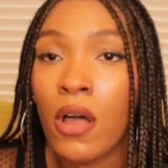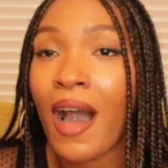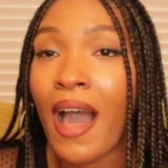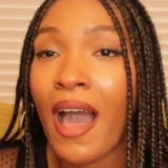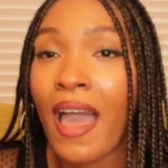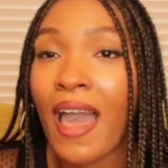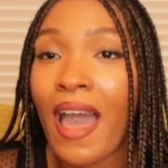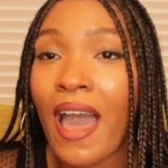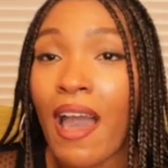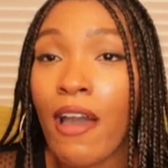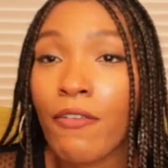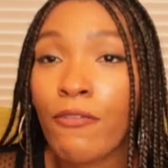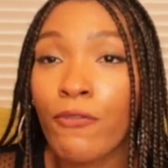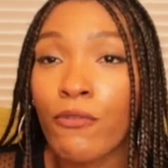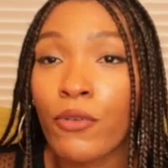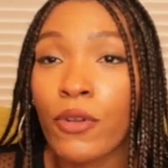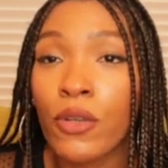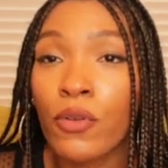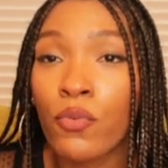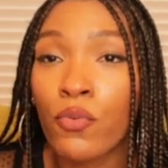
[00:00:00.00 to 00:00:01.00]
I have
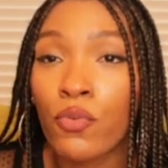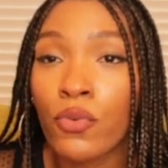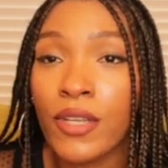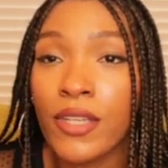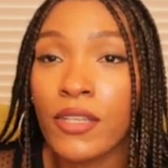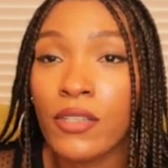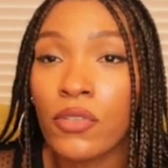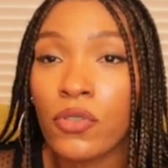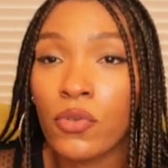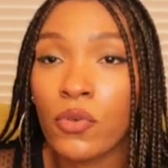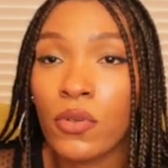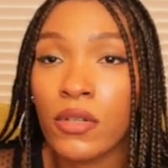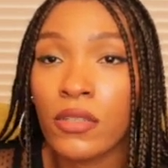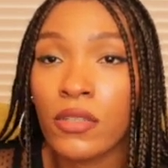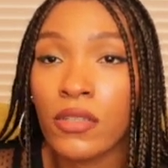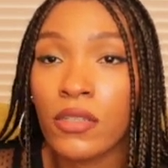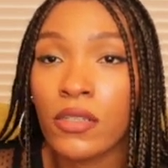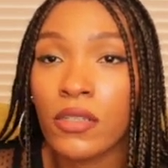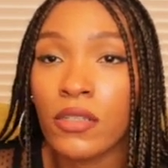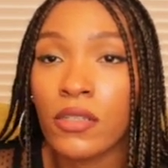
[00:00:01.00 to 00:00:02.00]
free
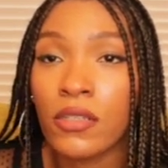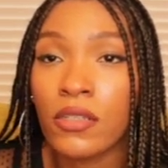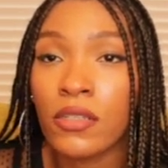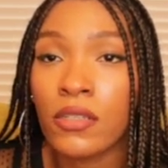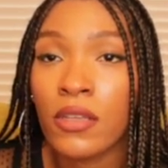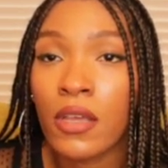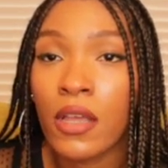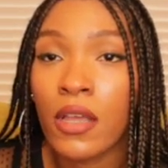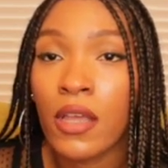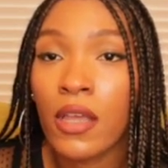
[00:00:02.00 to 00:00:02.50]
resources